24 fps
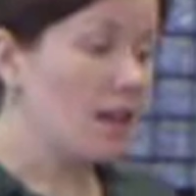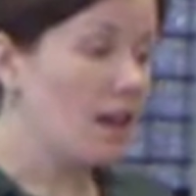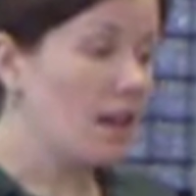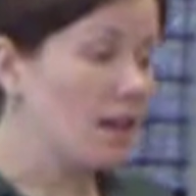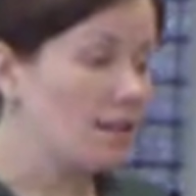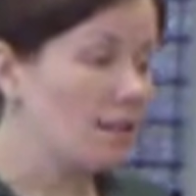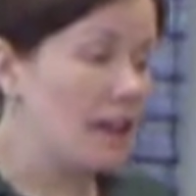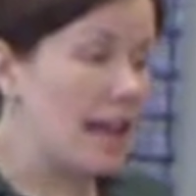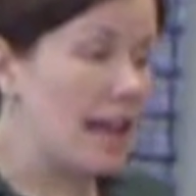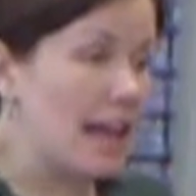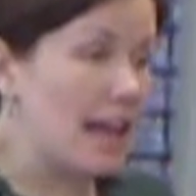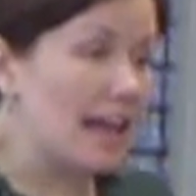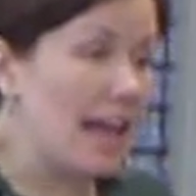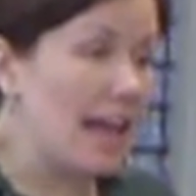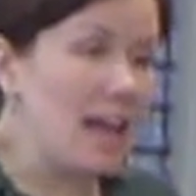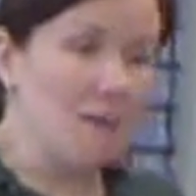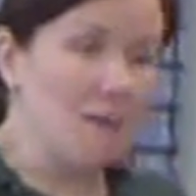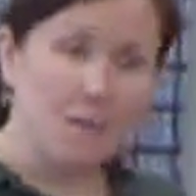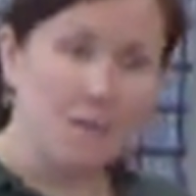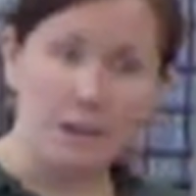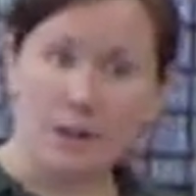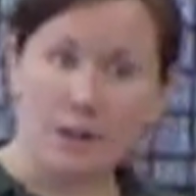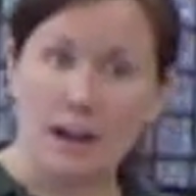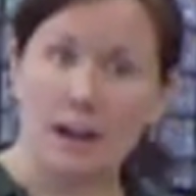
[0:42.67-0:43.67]
They
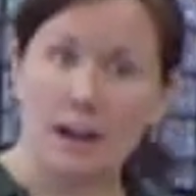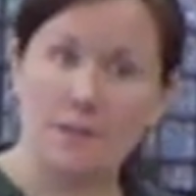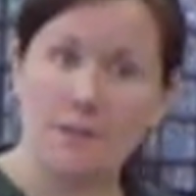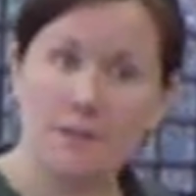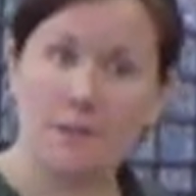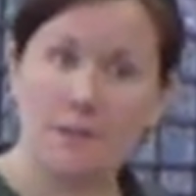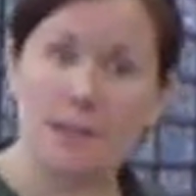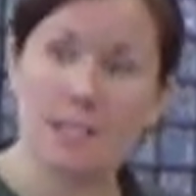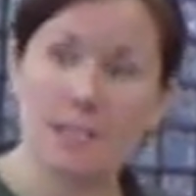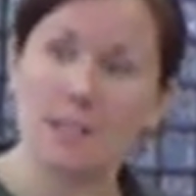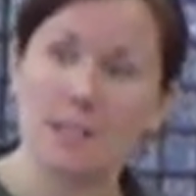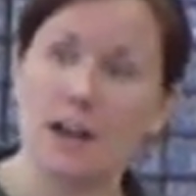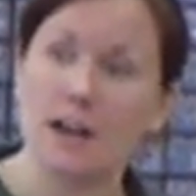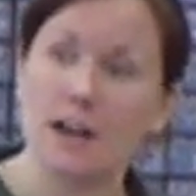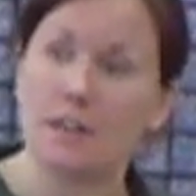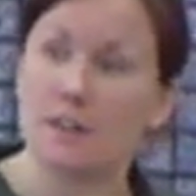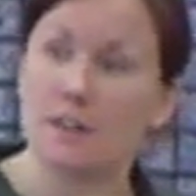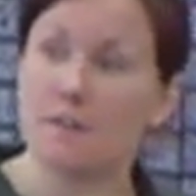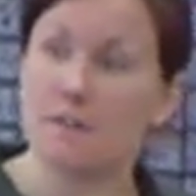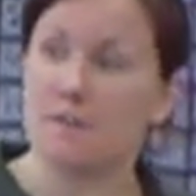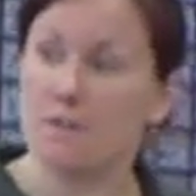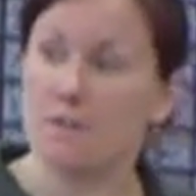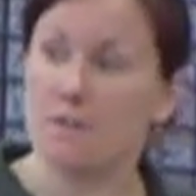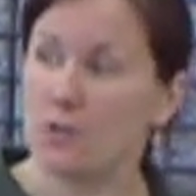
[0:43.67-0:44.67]
gave her fresh,
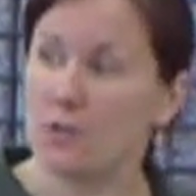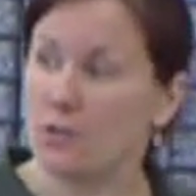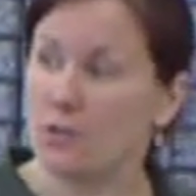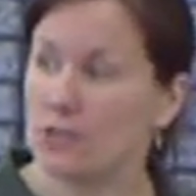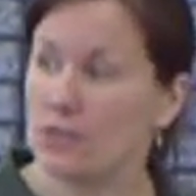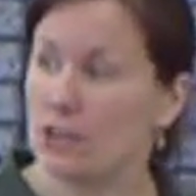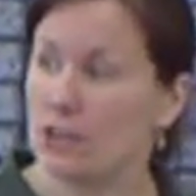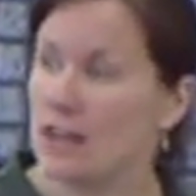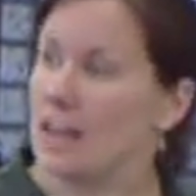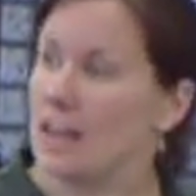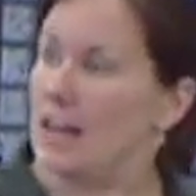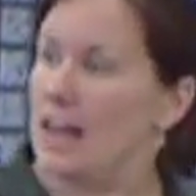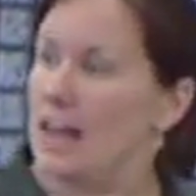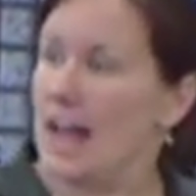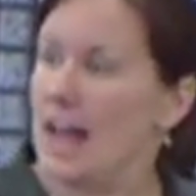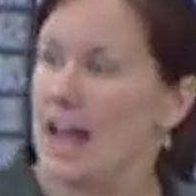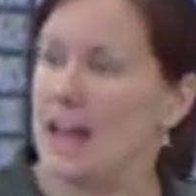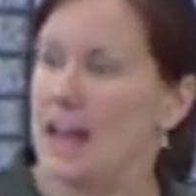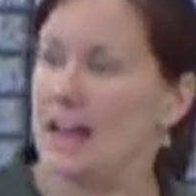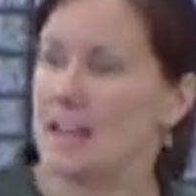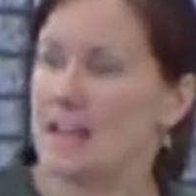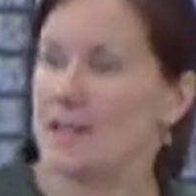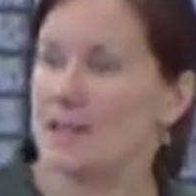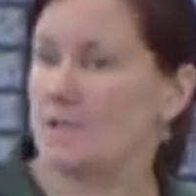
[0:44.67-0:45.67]
healthy food
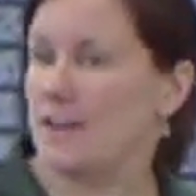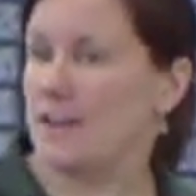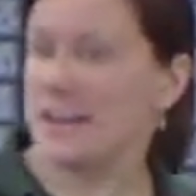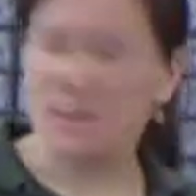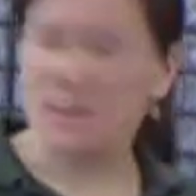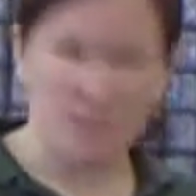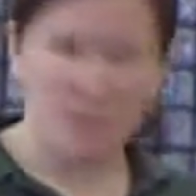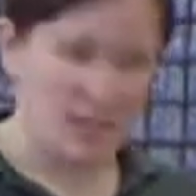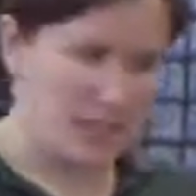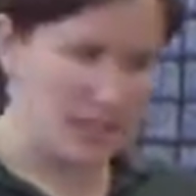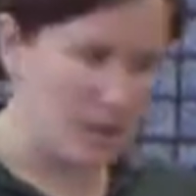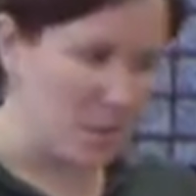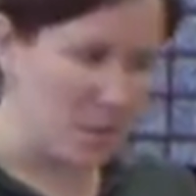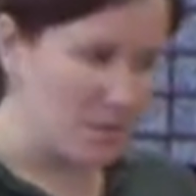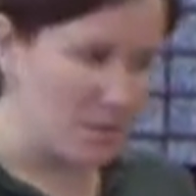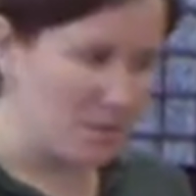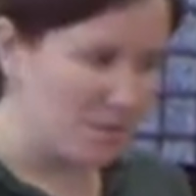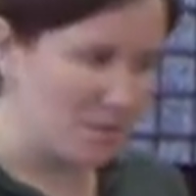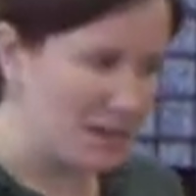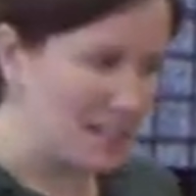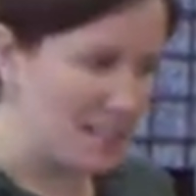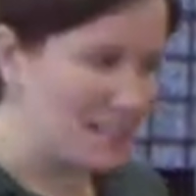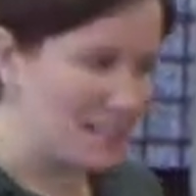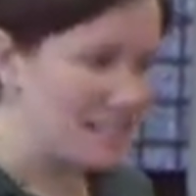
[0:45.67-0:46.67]
and vitamin
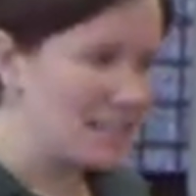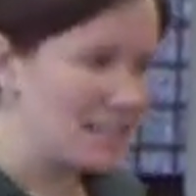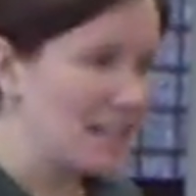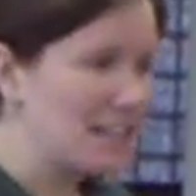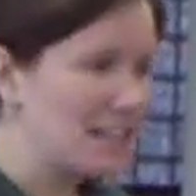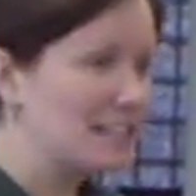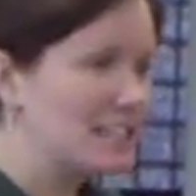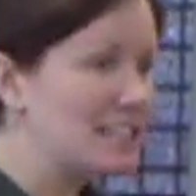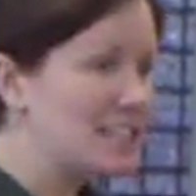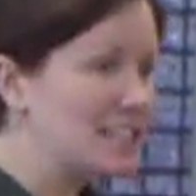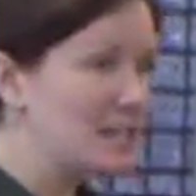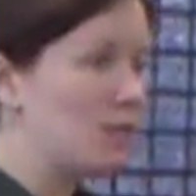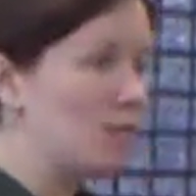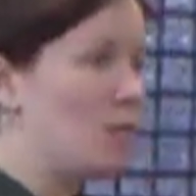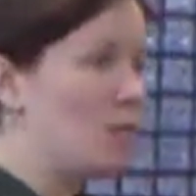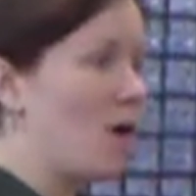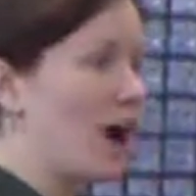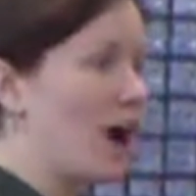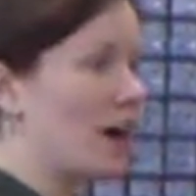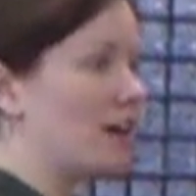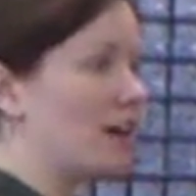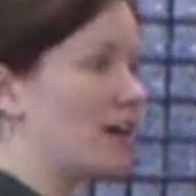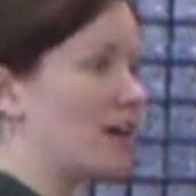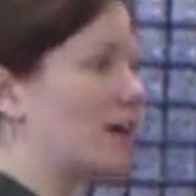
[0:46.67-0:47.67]
supplements and clean
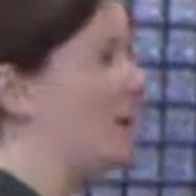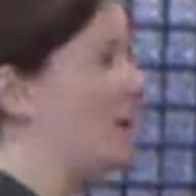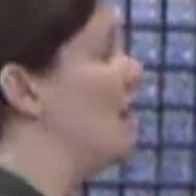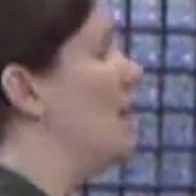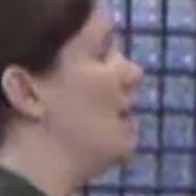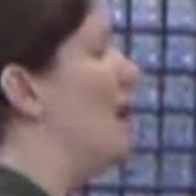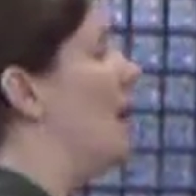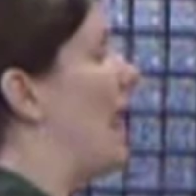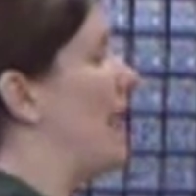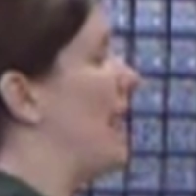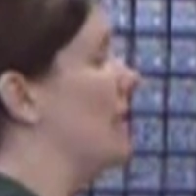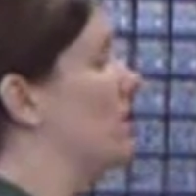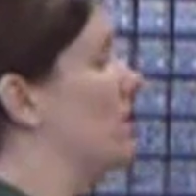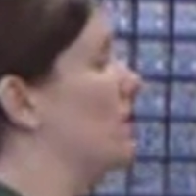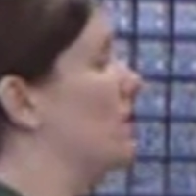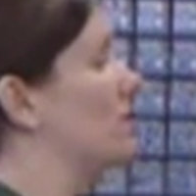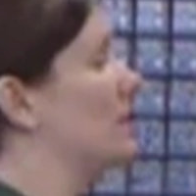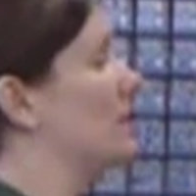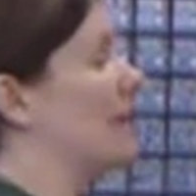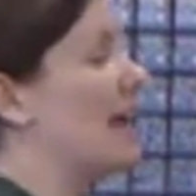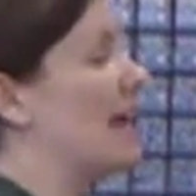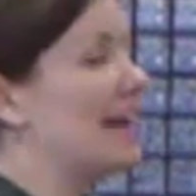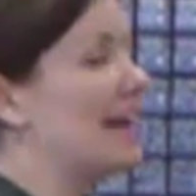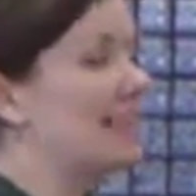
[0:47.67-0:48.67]
water. And over
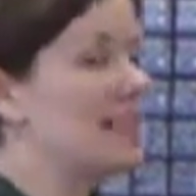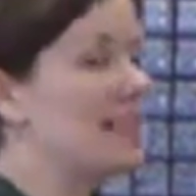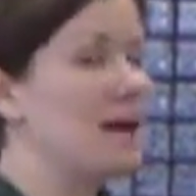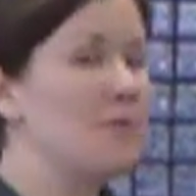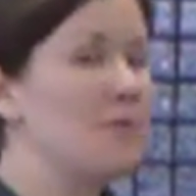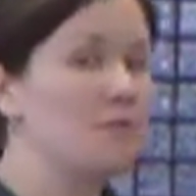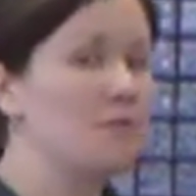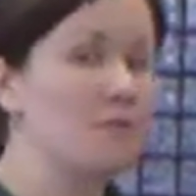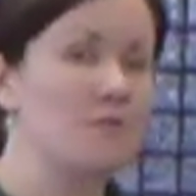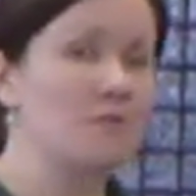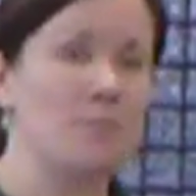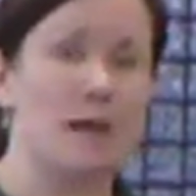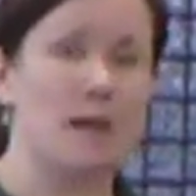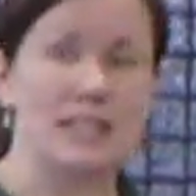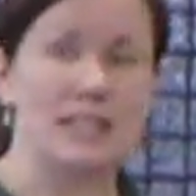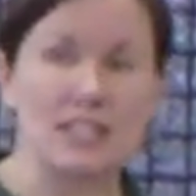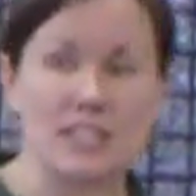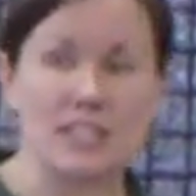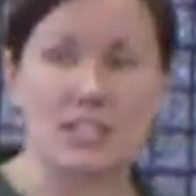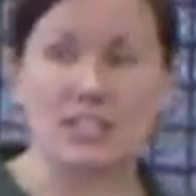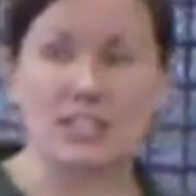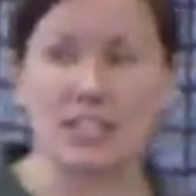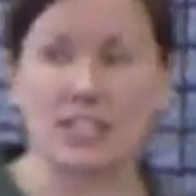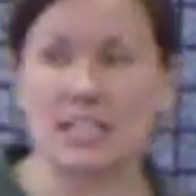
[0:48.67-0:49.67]
the next couple of
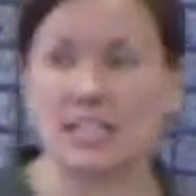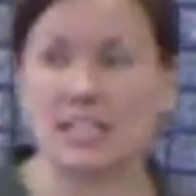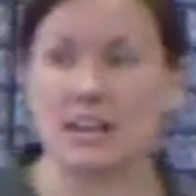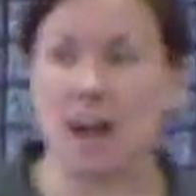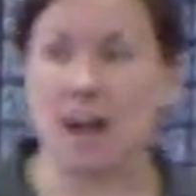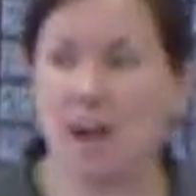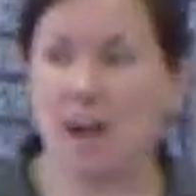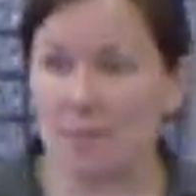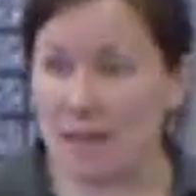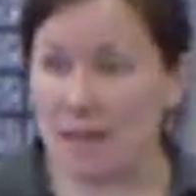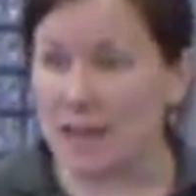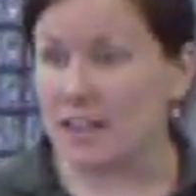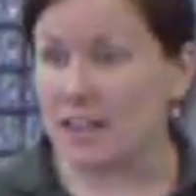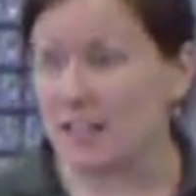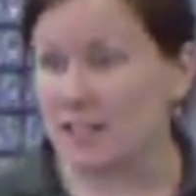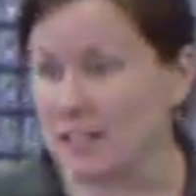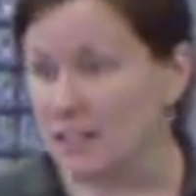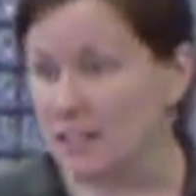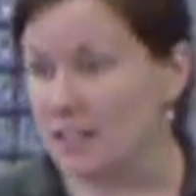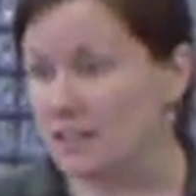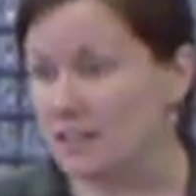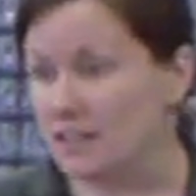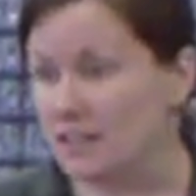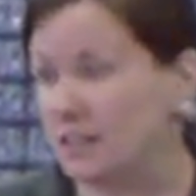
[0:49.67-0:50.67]
months, she got
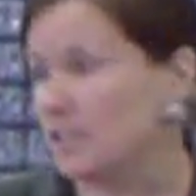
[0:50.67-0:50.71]
better.